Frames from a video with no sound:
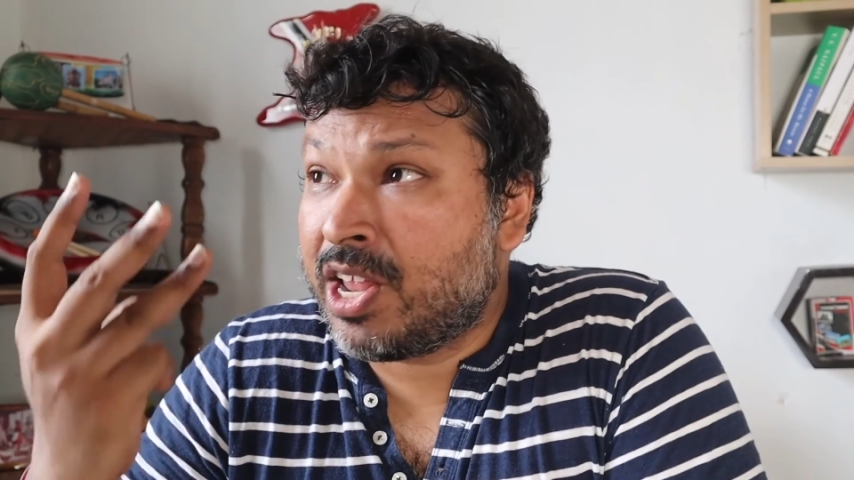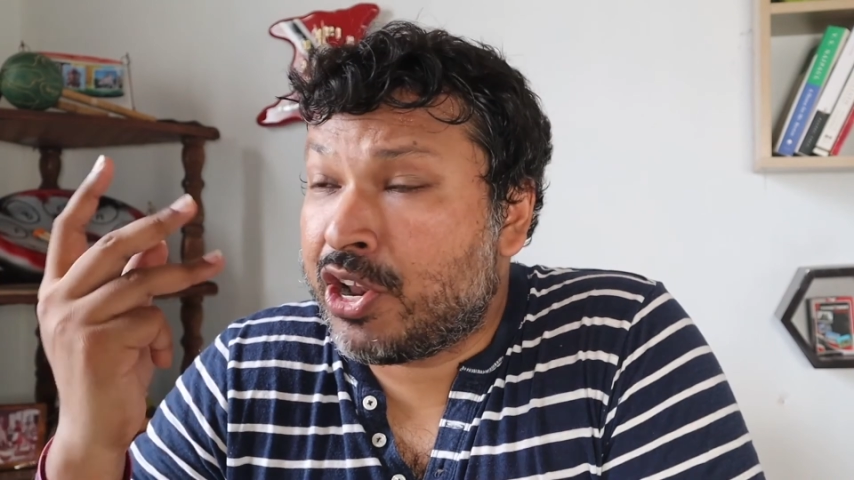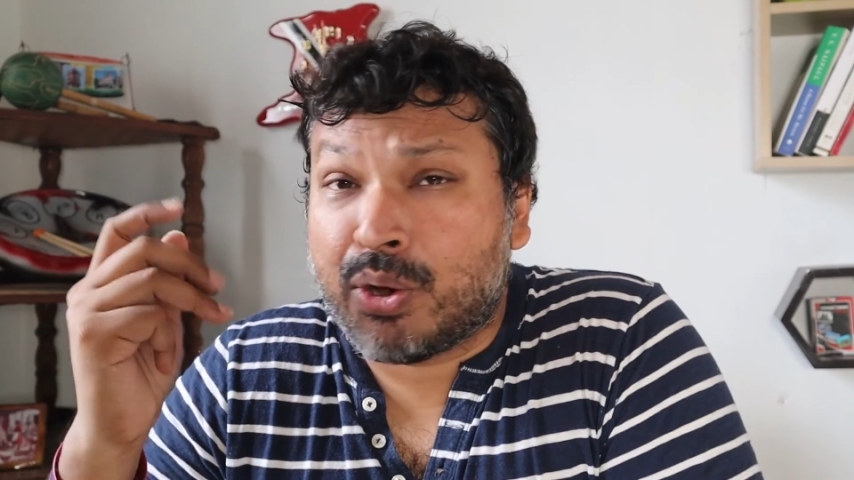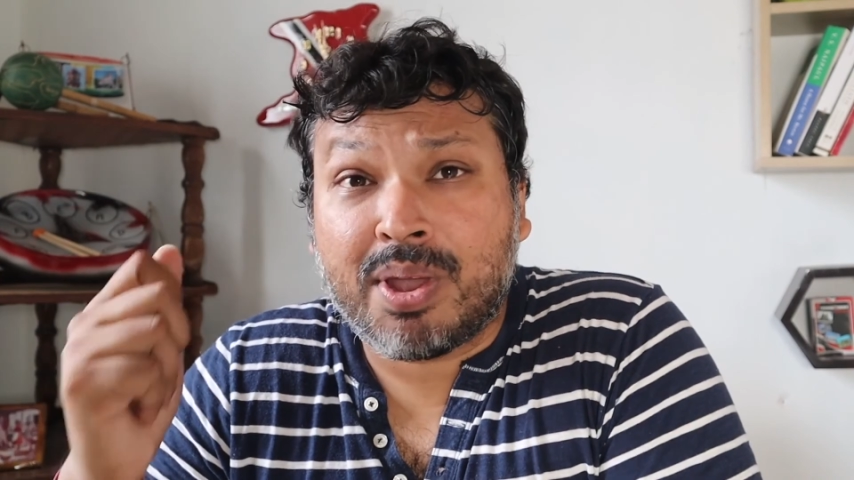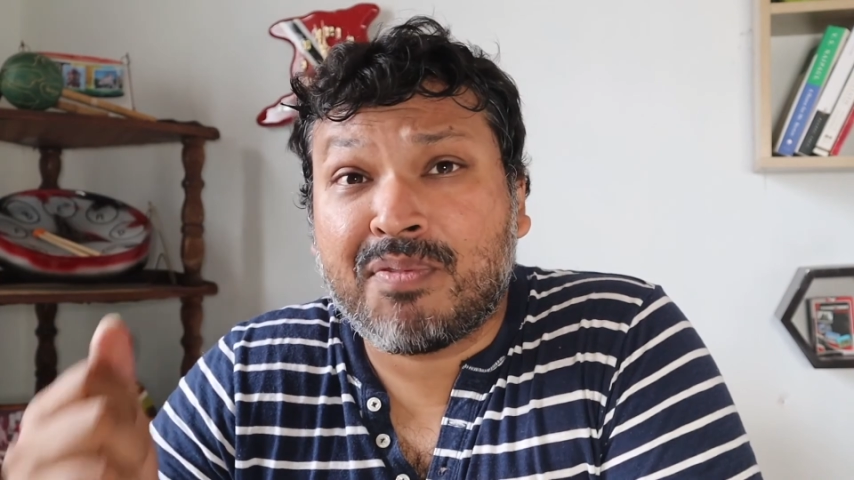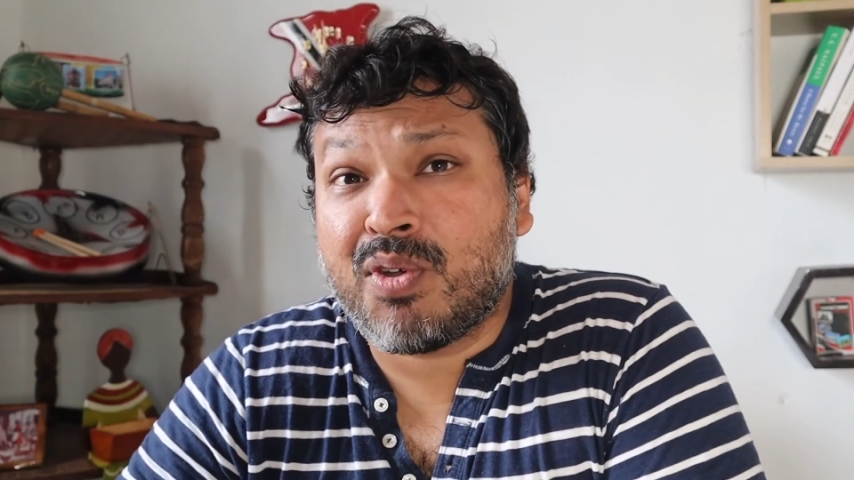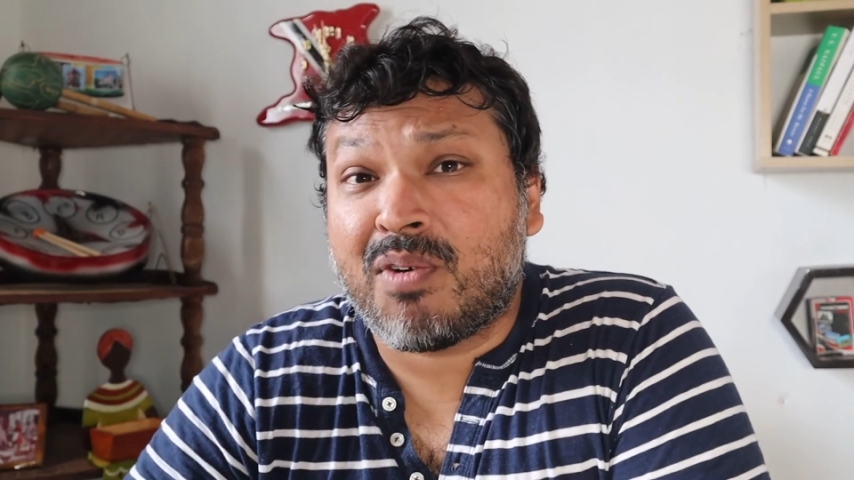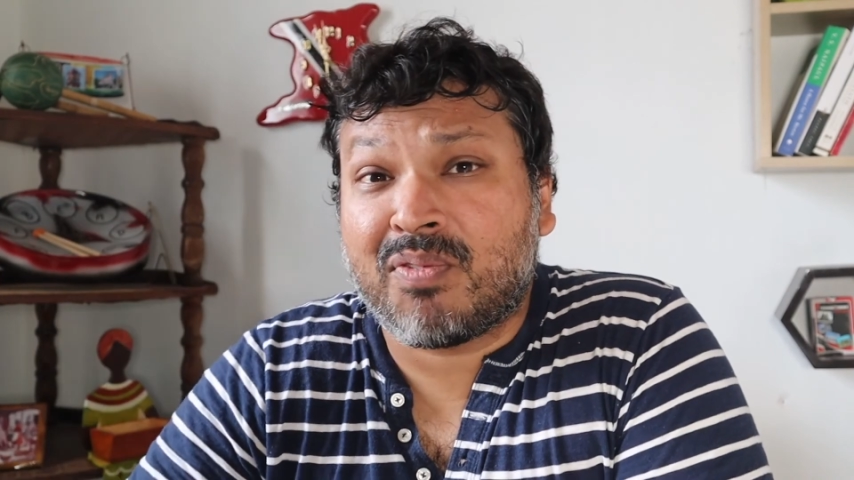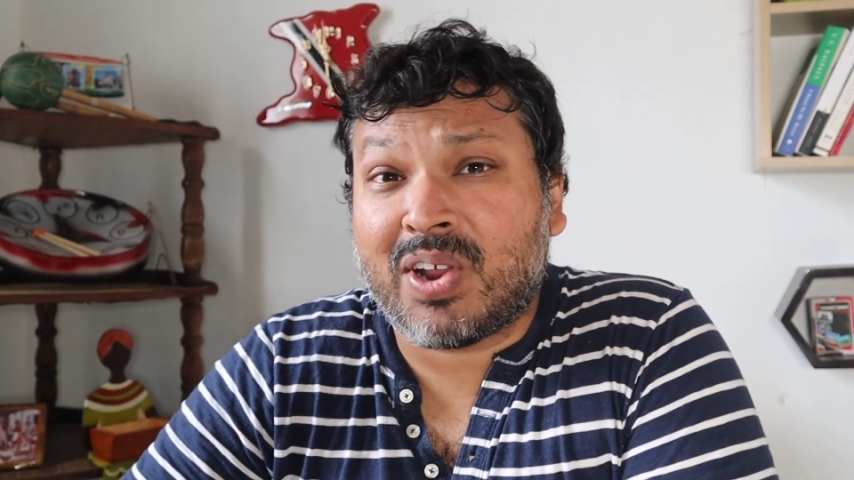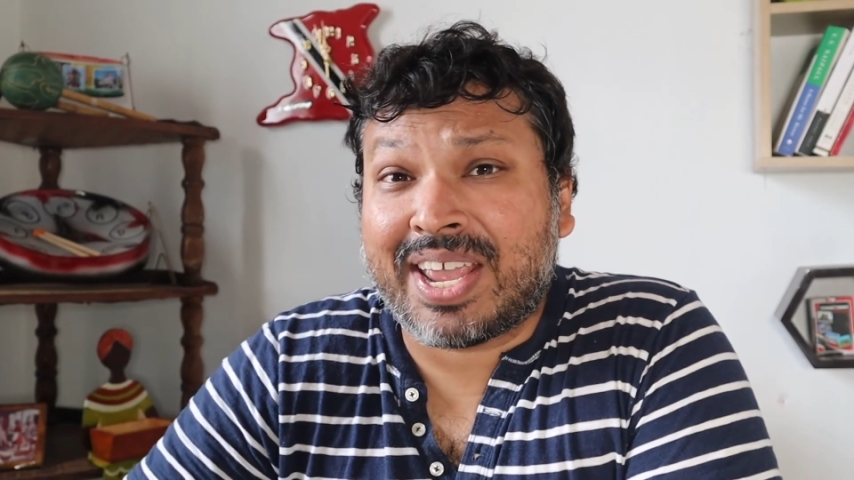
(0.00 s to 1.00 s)
now if you
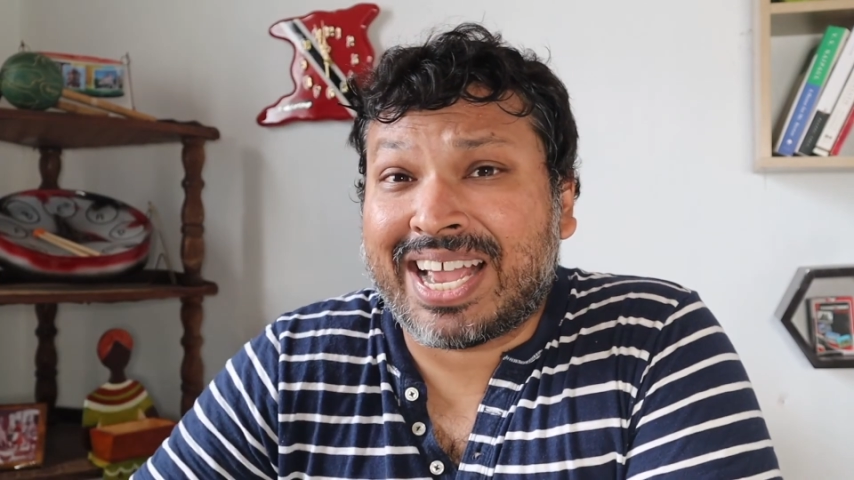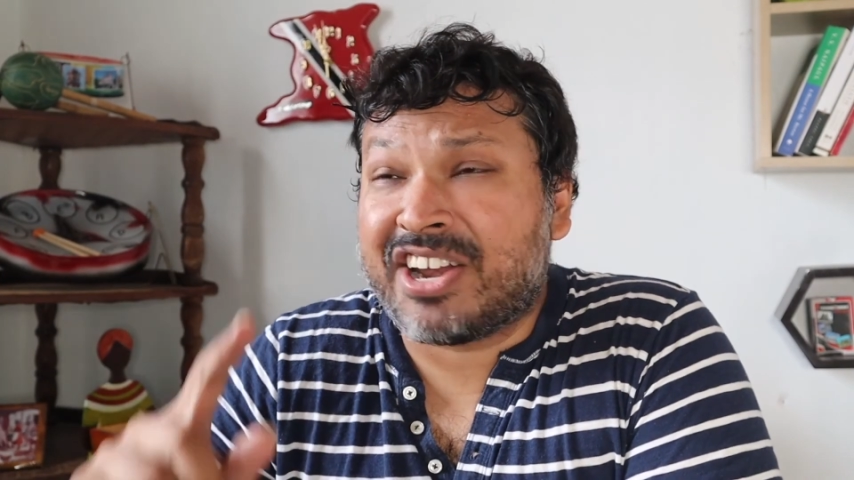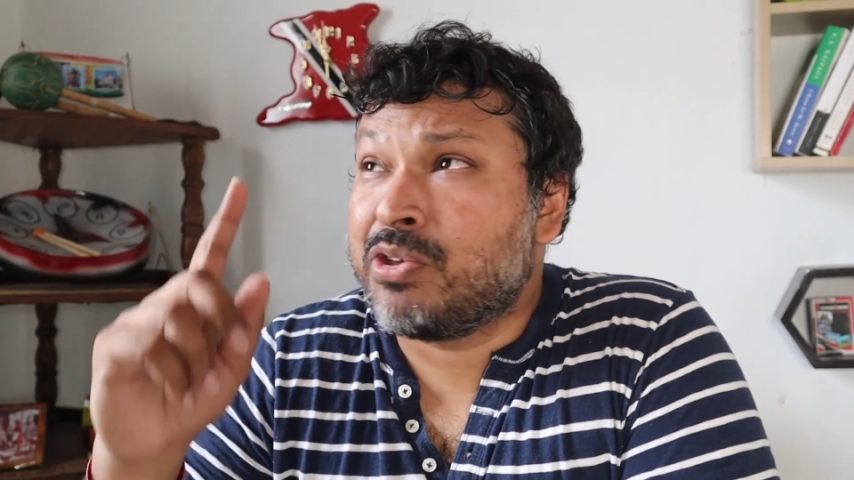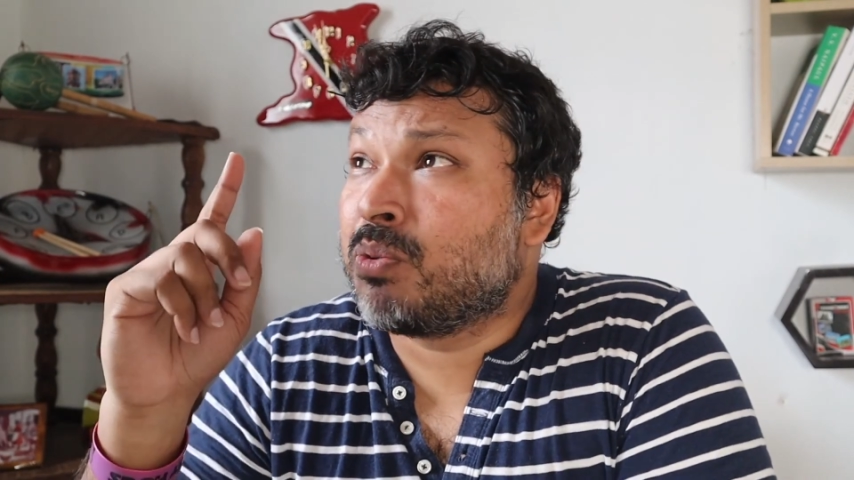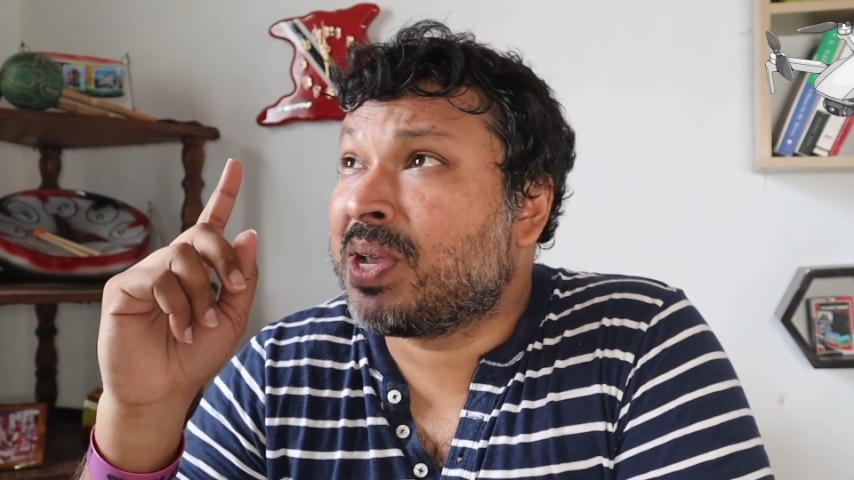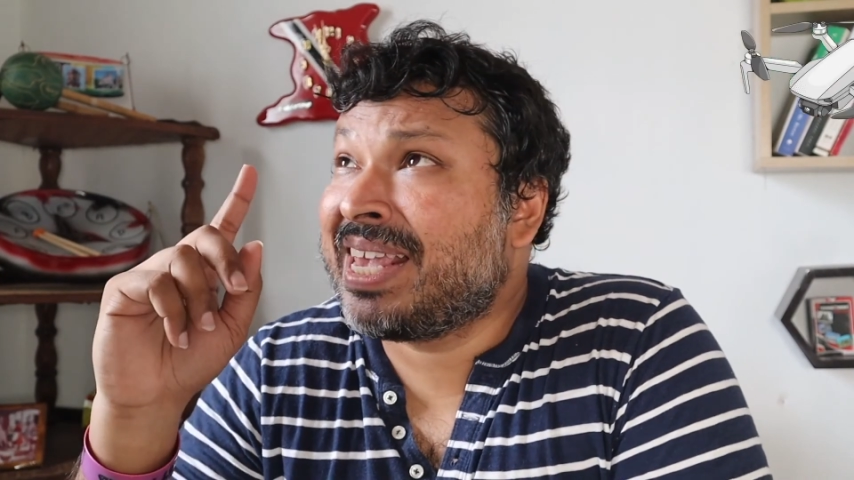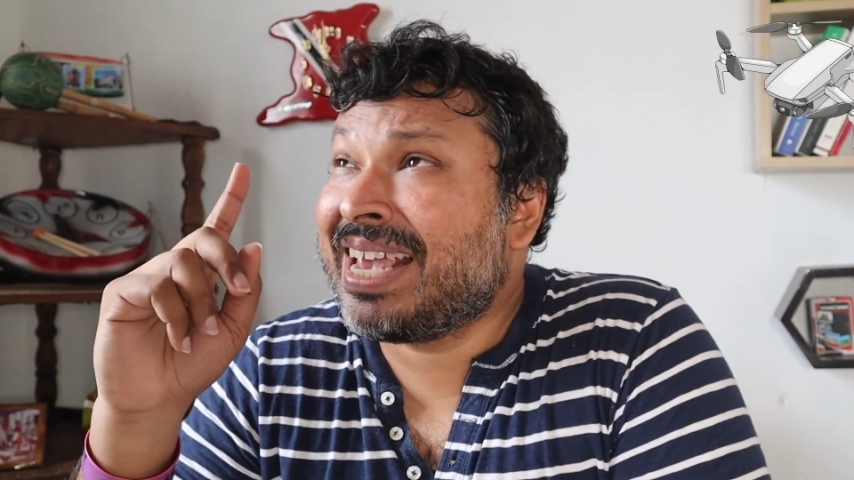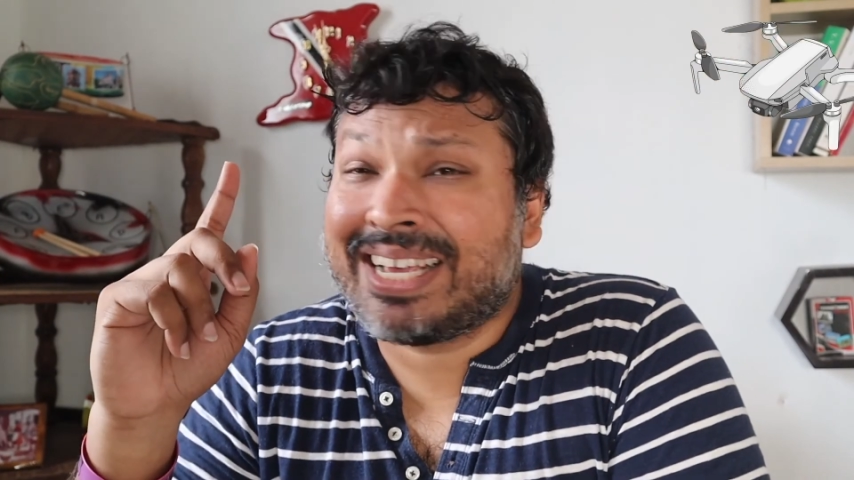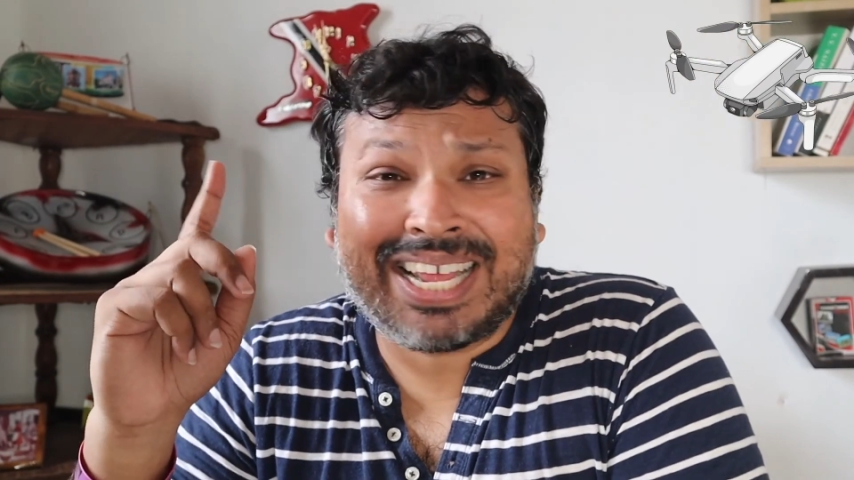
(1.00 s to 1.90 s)
are flying and you hear